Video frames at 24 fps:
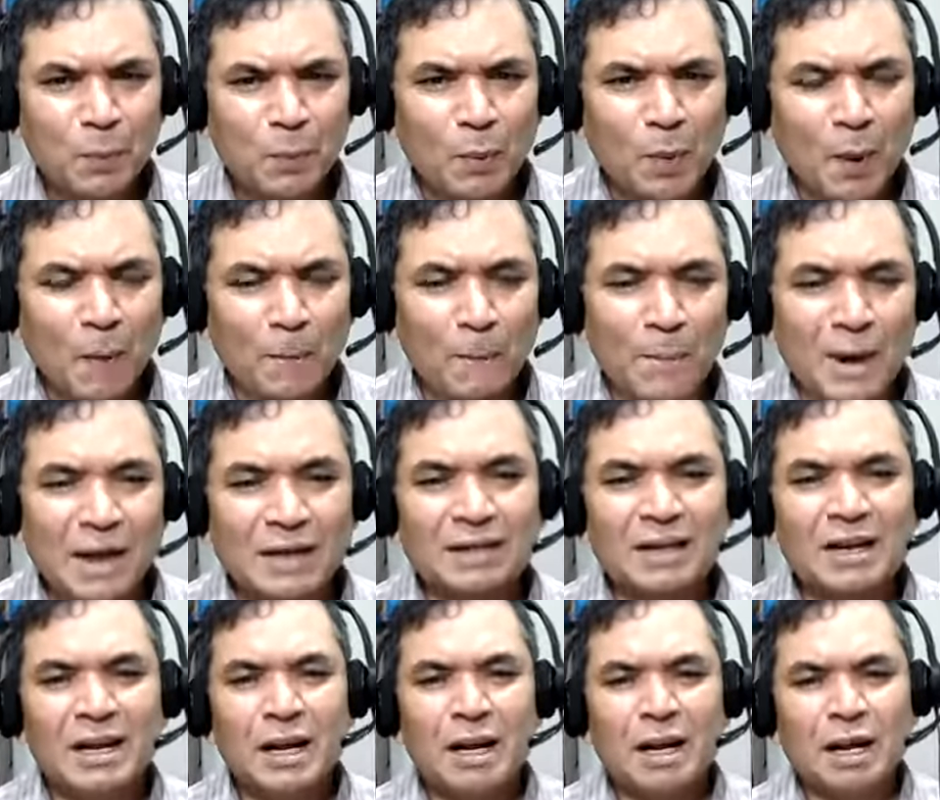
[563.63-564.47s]
But
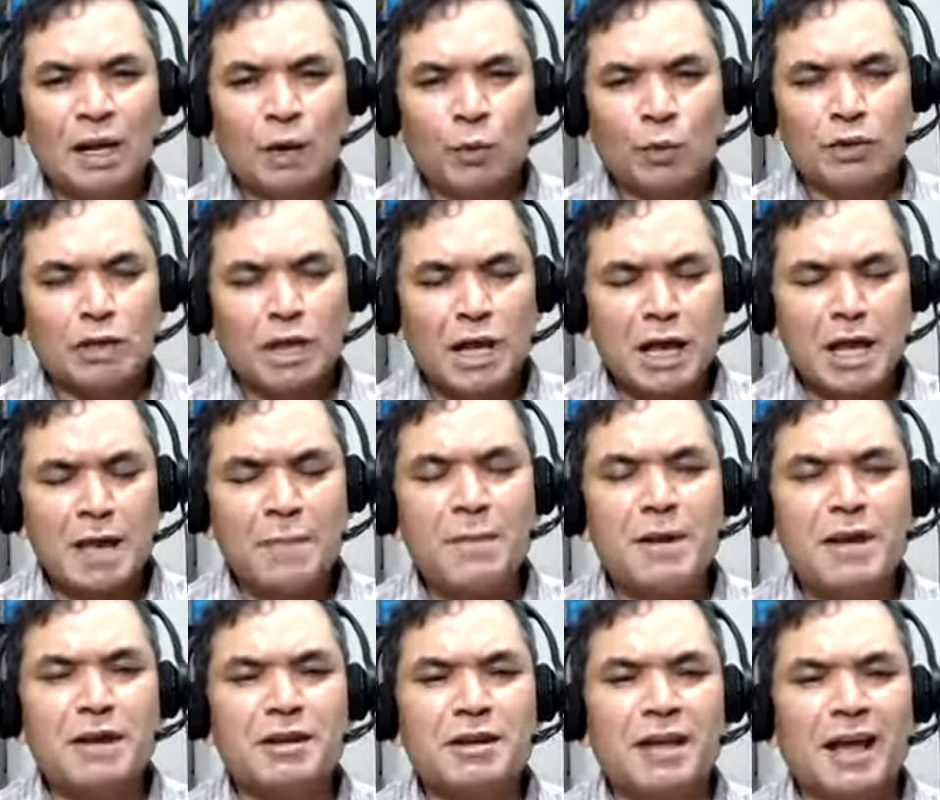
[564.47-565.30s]
with the
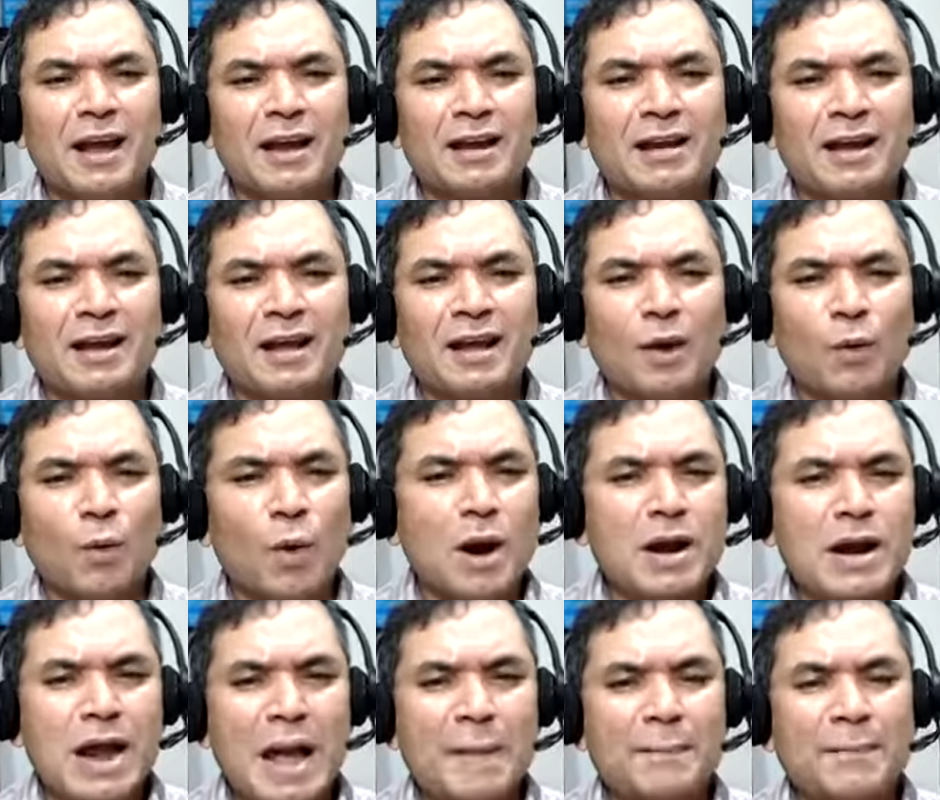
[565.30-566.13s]
immediate,
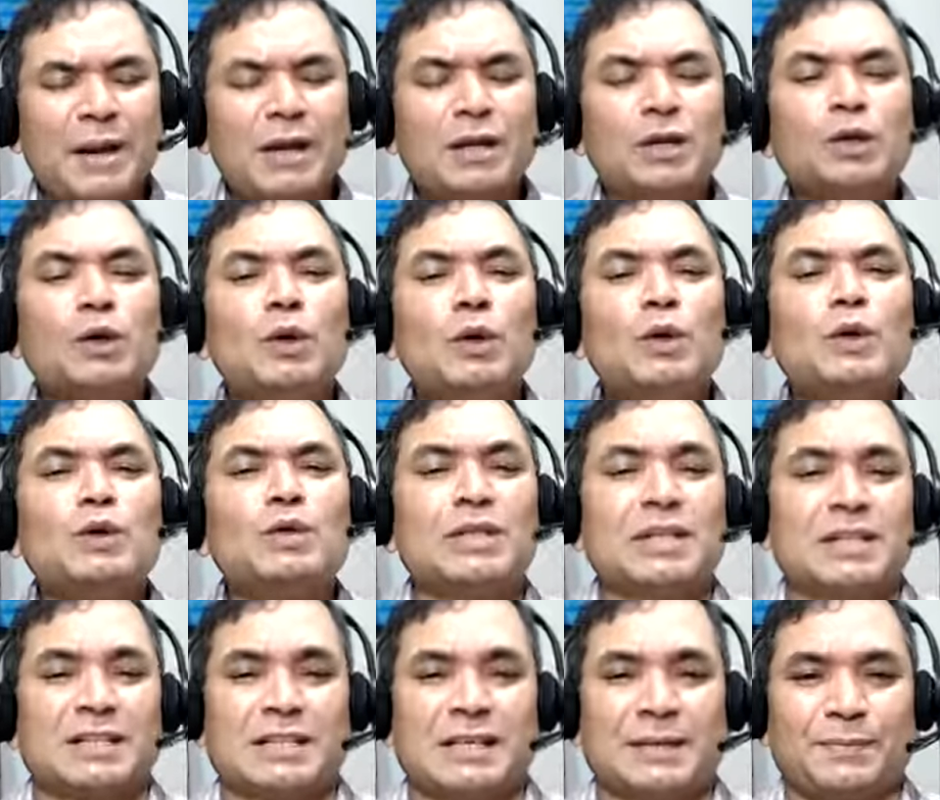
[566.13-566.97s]
what happened? You lose
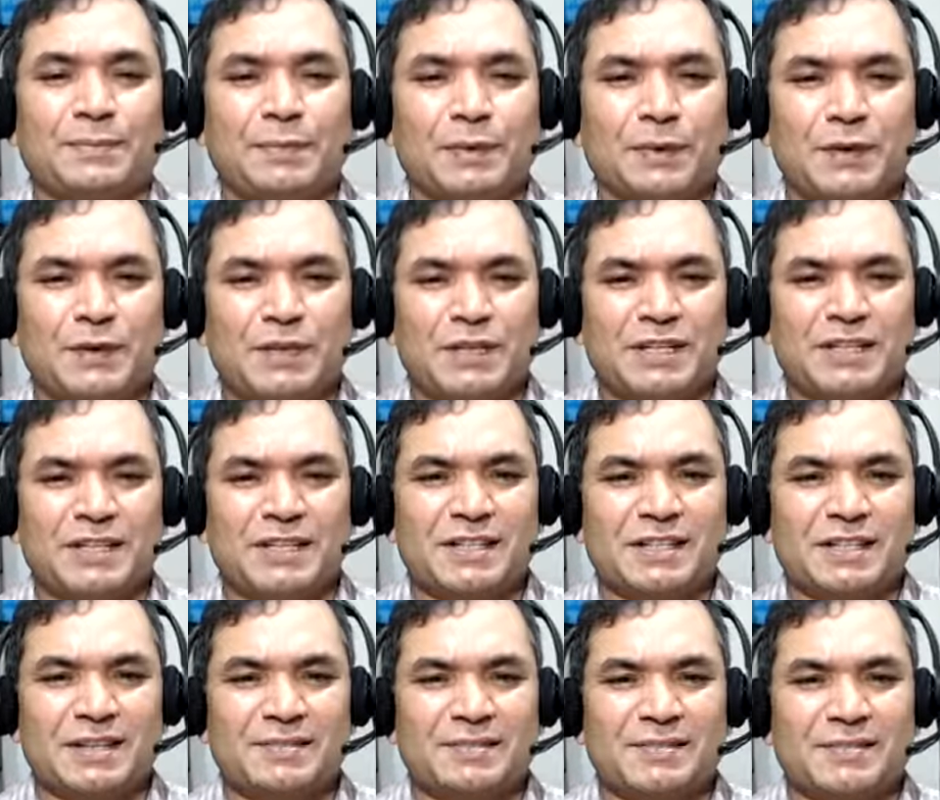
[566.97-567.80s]
that support
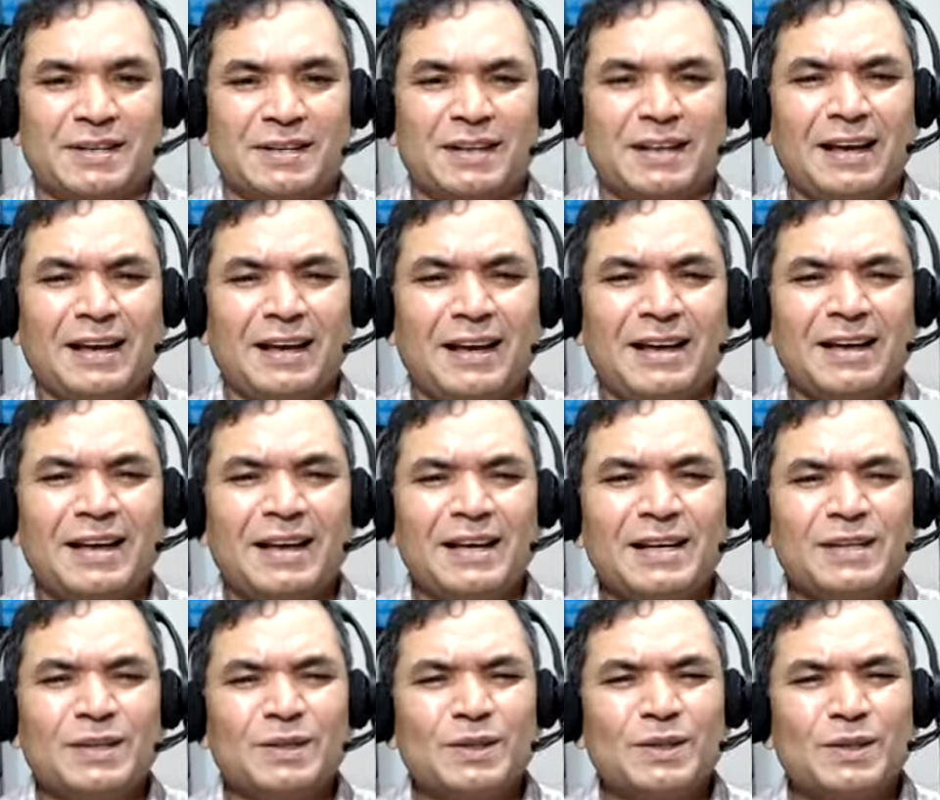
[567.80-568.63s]
system. Yeah.
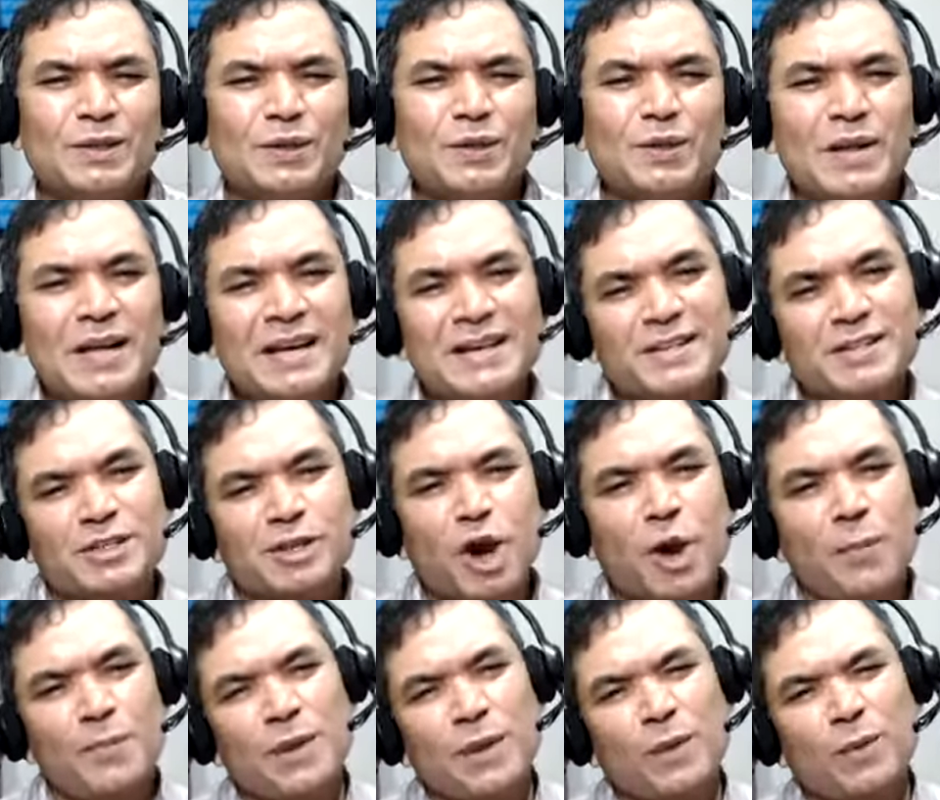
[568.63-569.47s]
So today's
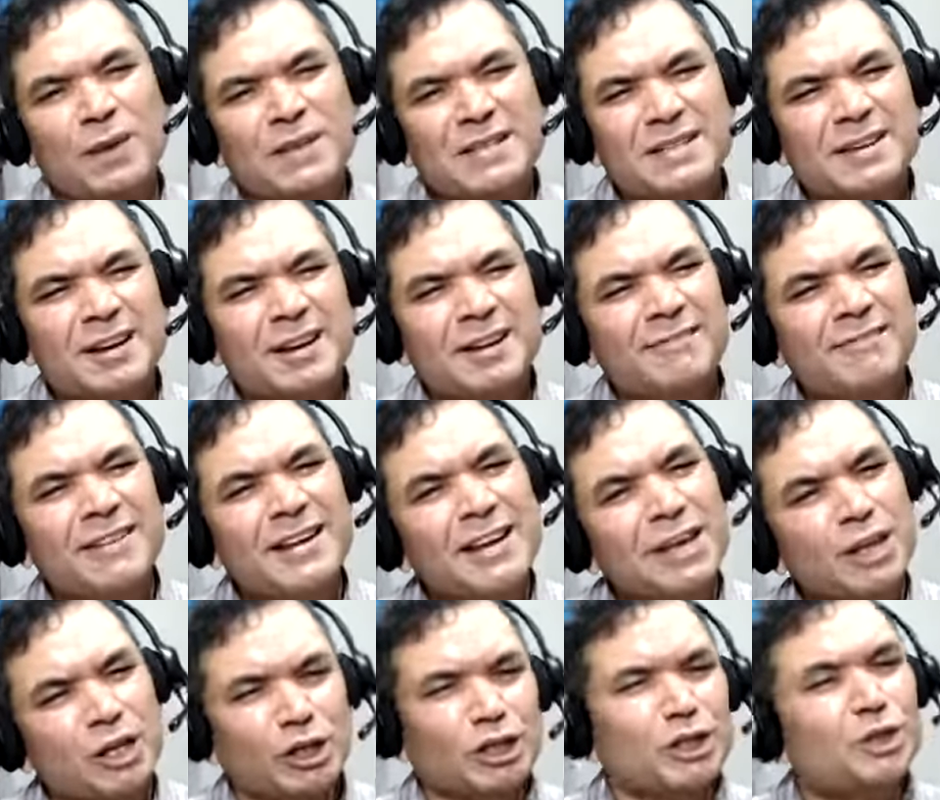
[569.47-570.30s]
topic was not
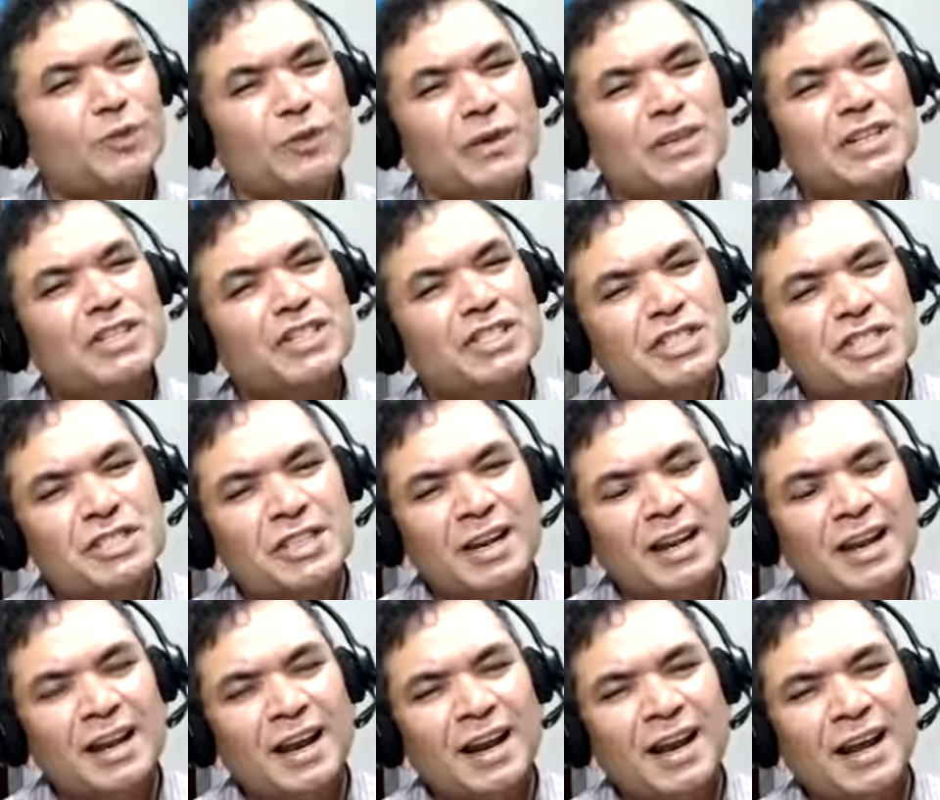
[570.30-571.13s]
very
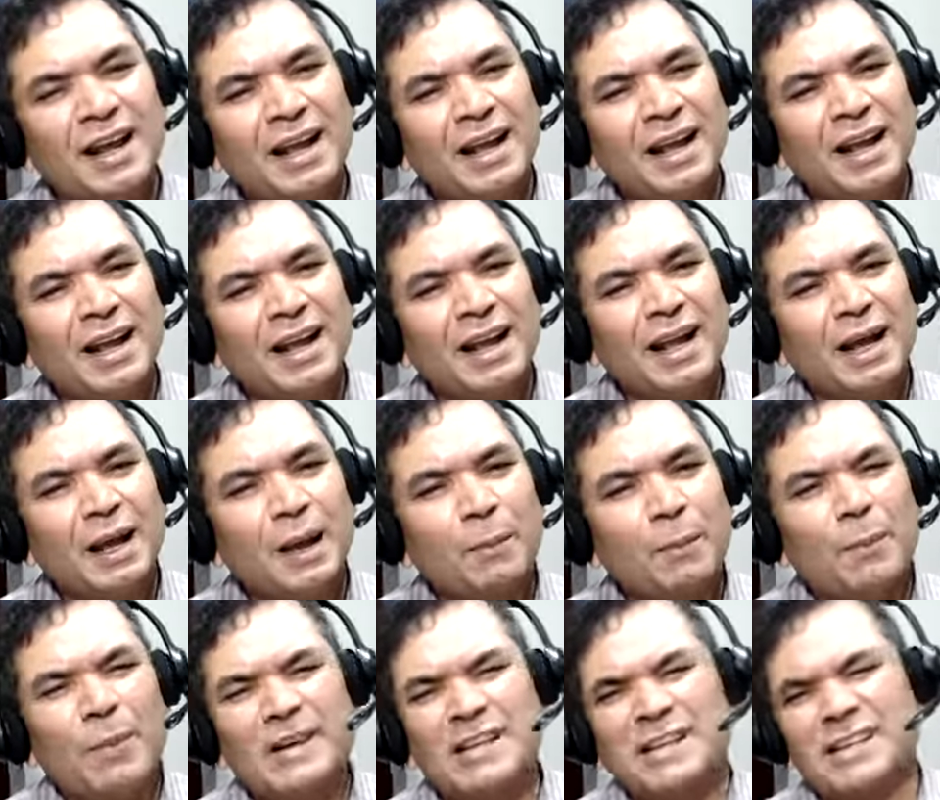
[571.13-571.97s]
conventional,
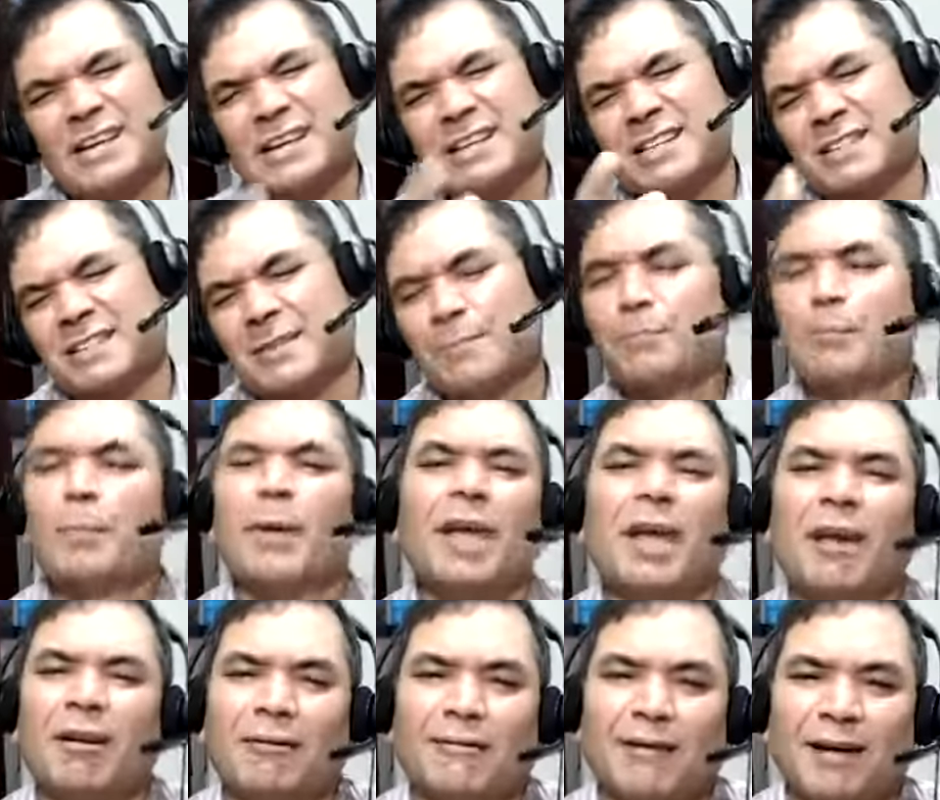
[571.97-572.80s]
but it's a
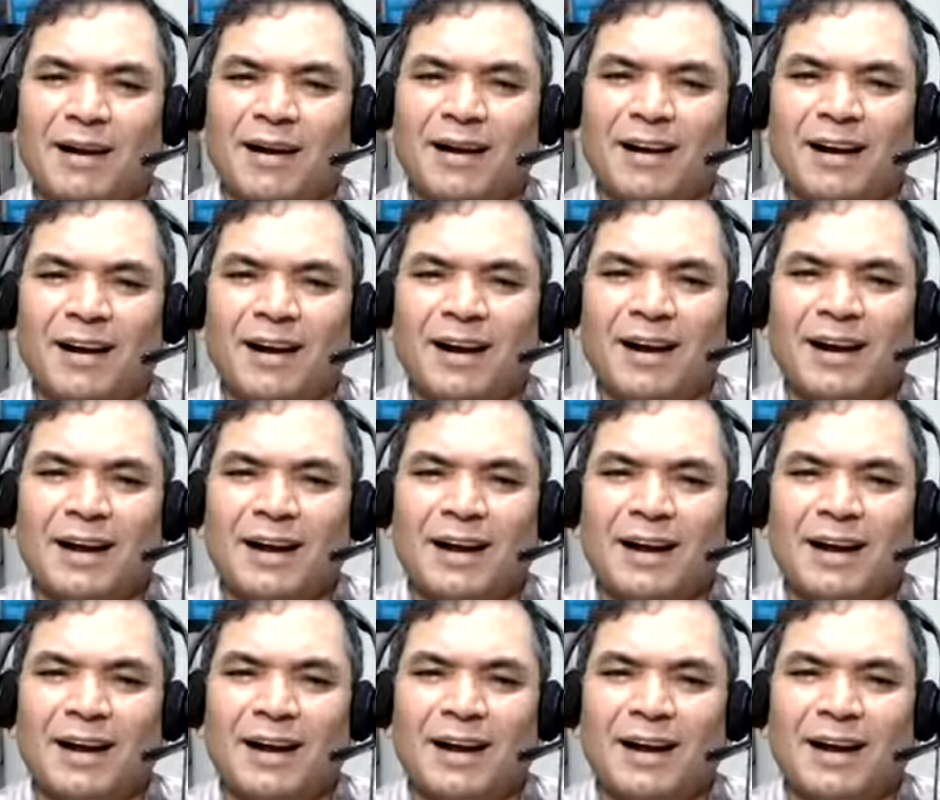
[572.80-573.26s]
big one.